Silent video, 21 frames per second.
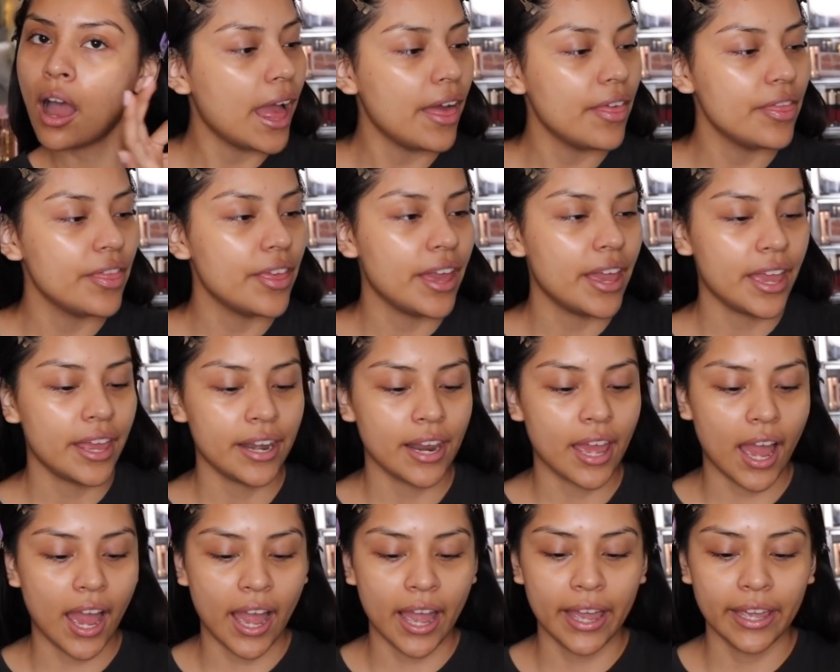And then
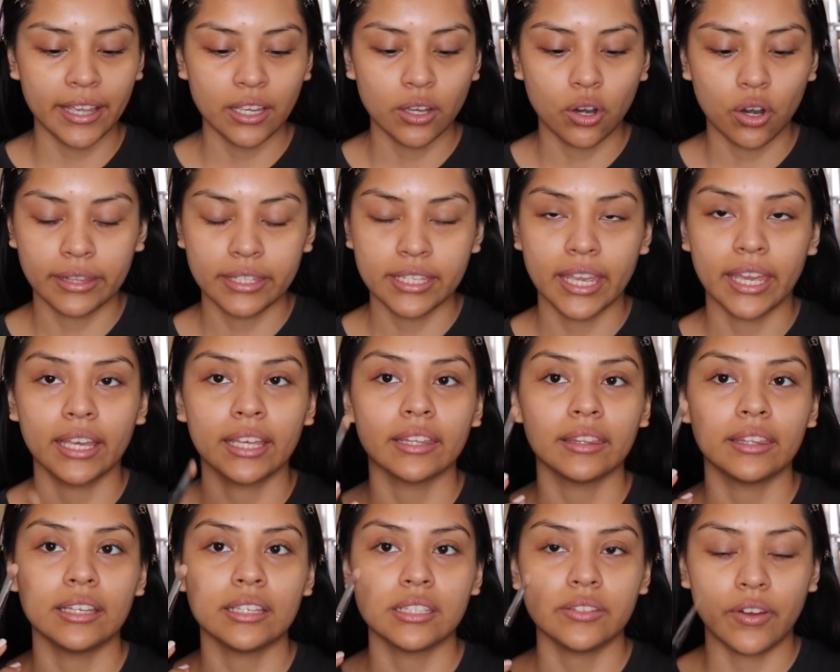I
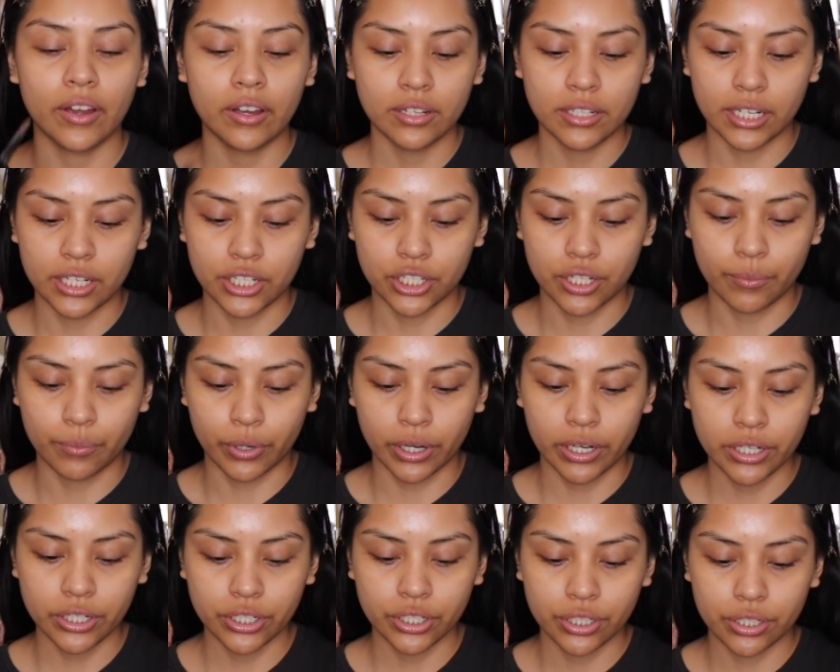take this foundation
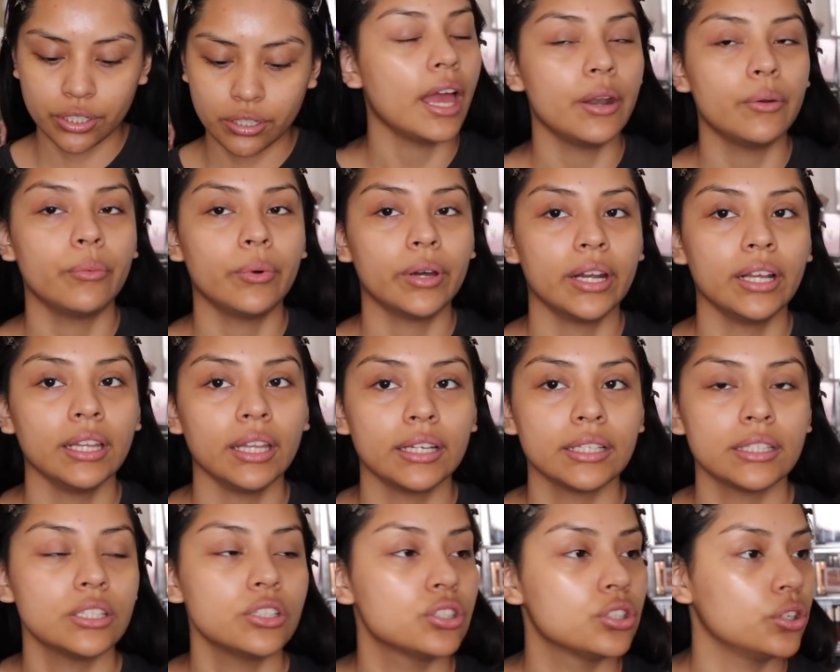brush, and what I
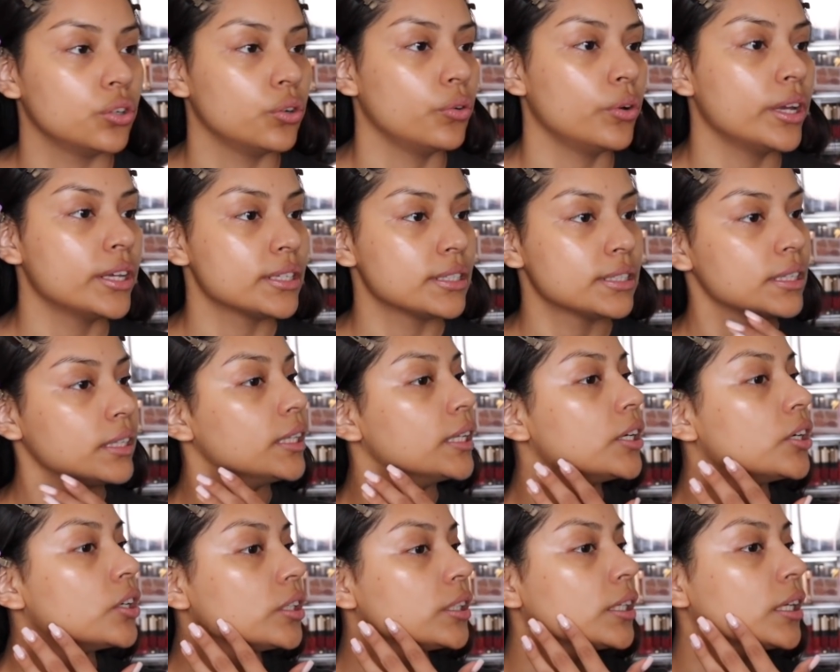like to do is
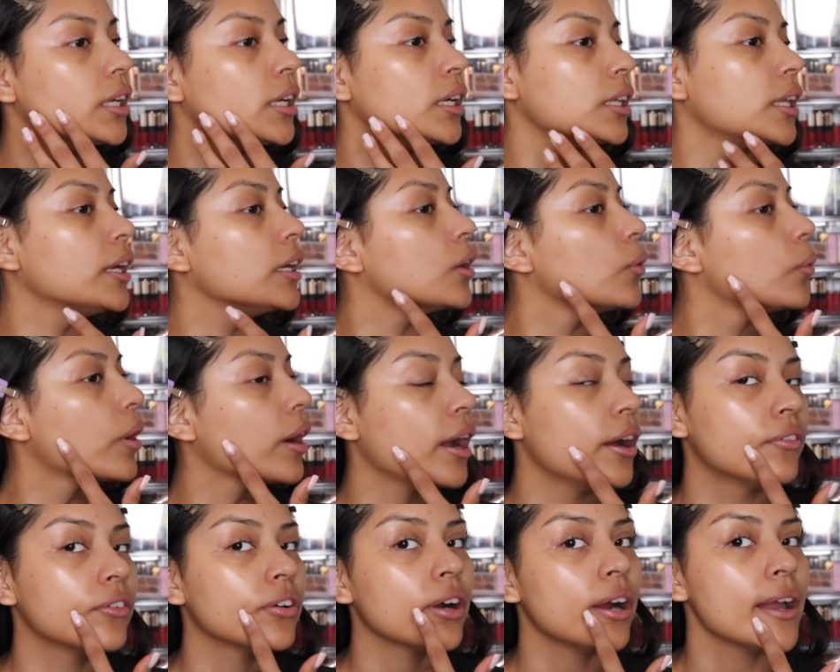literally like
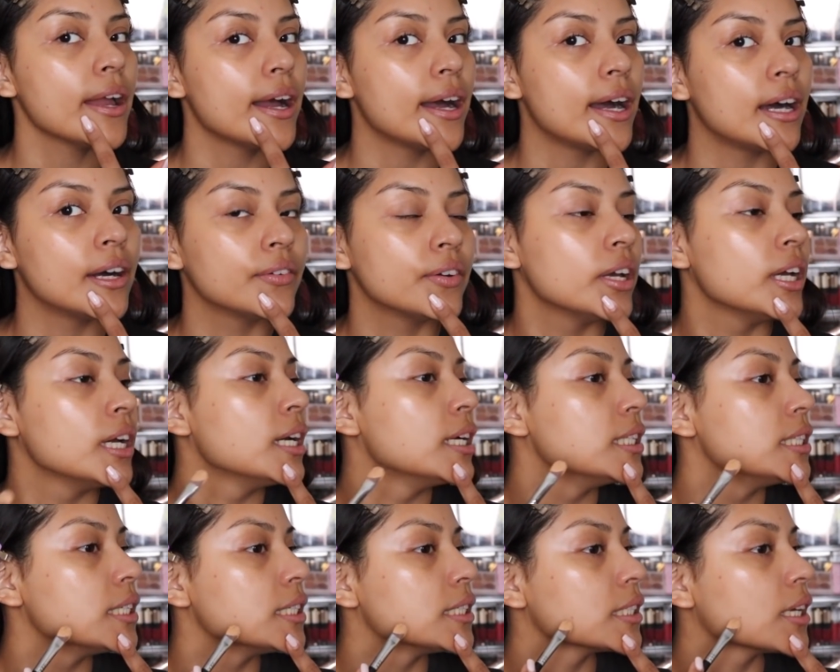wherever I have
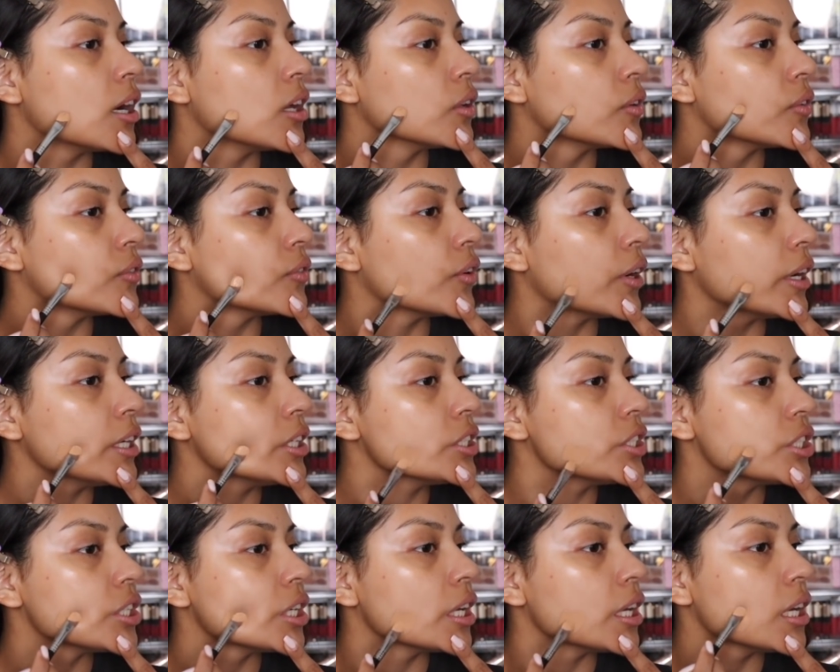
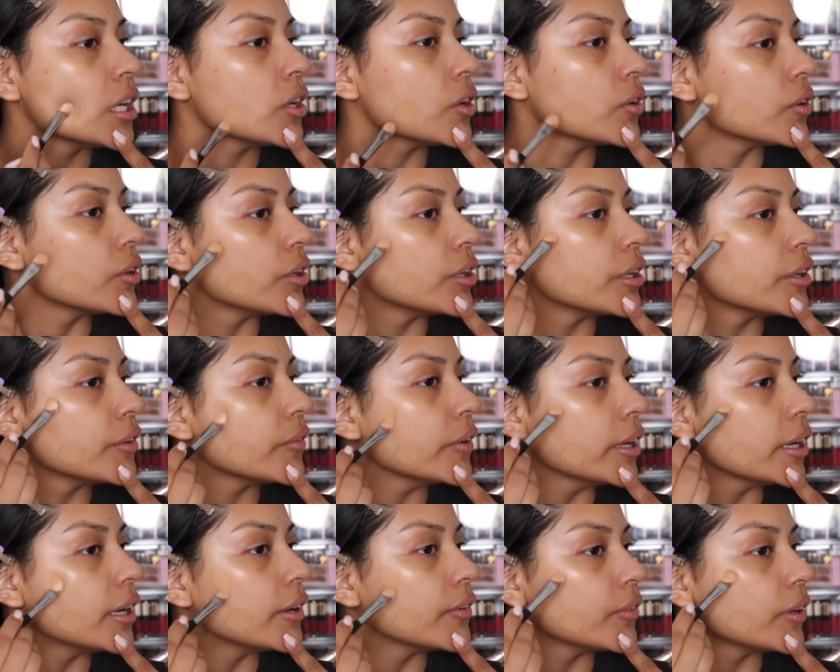discoloration or if I
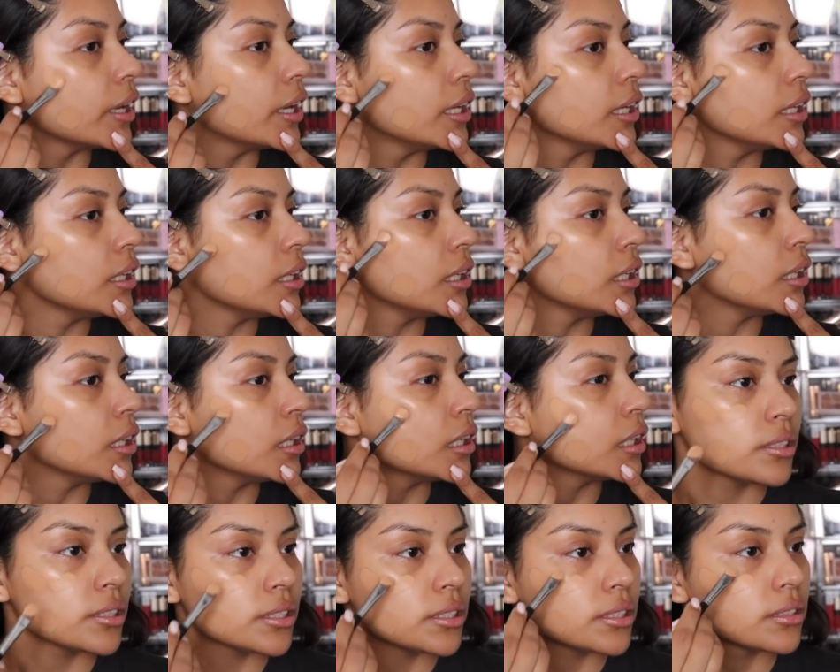have any
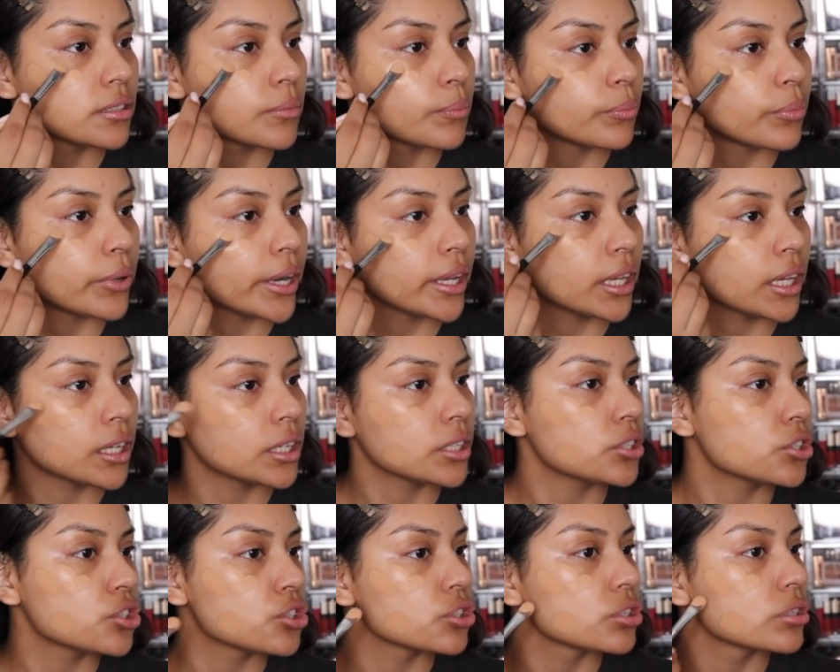just
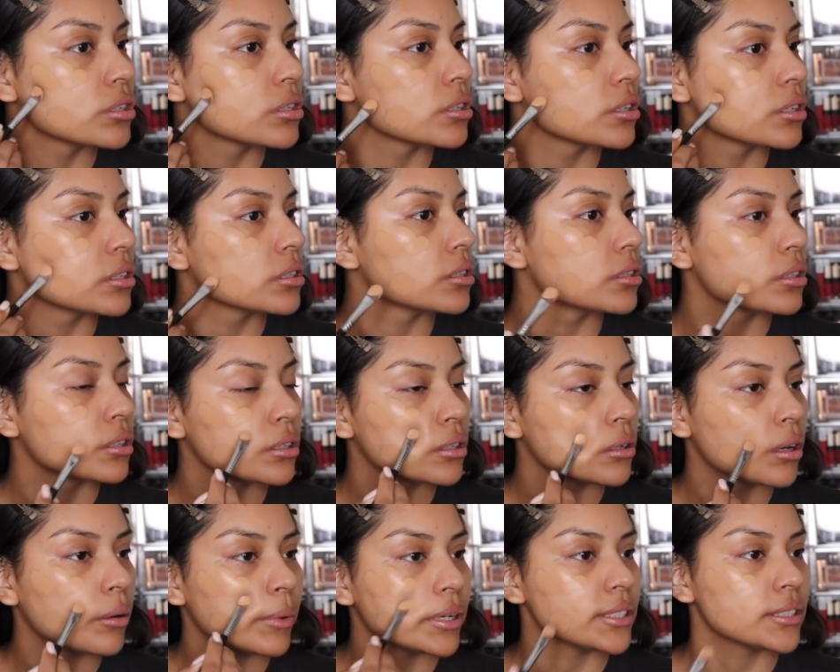breakage
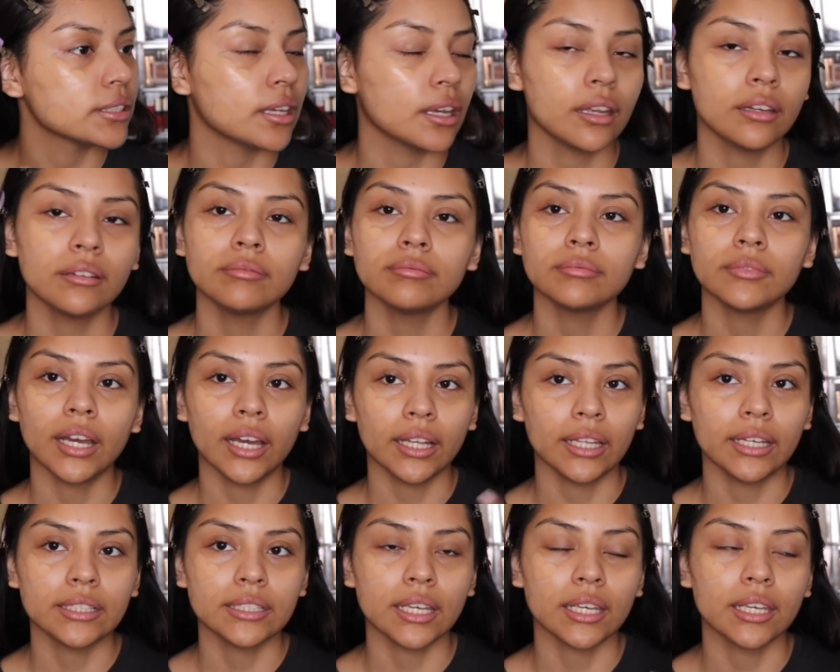on my skin, I
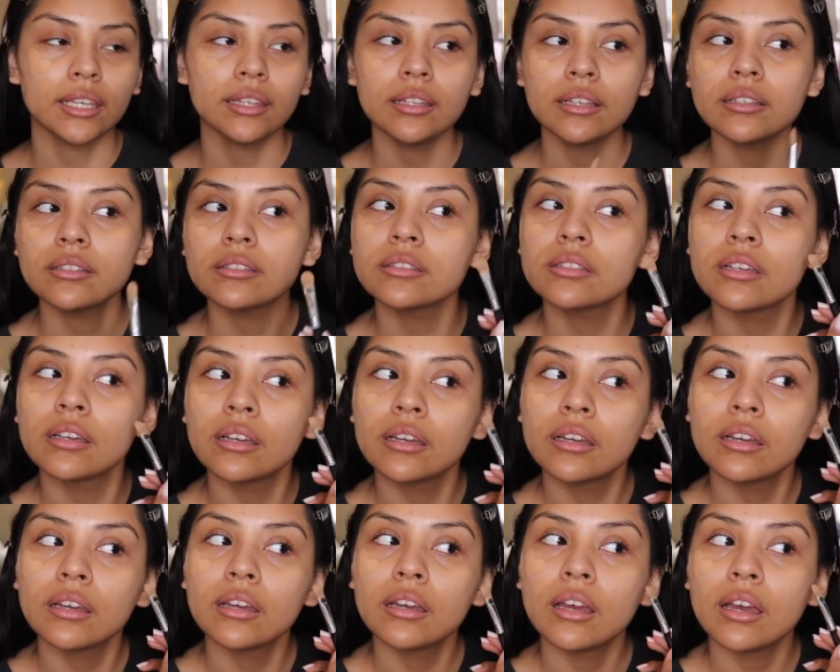like taking this
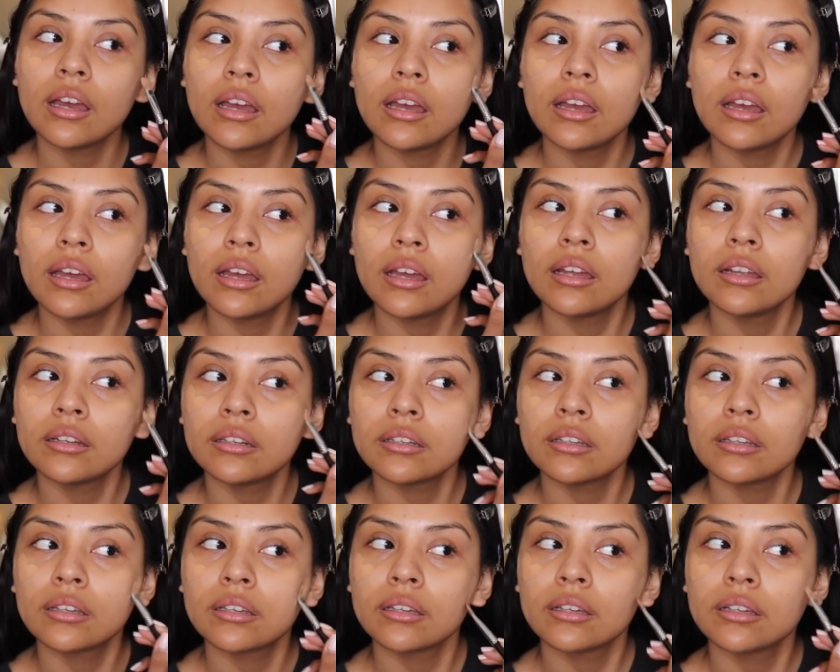and